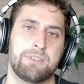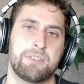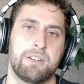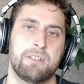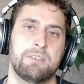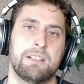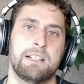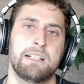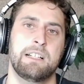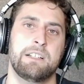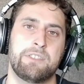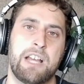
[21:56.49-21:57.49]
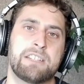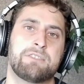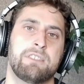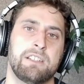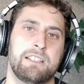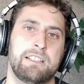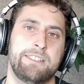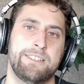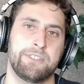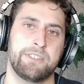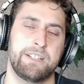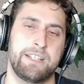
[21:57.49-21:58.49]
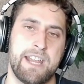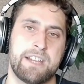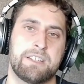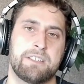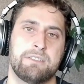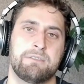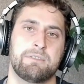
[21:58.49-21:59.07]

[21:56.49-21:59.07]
So that's really, the next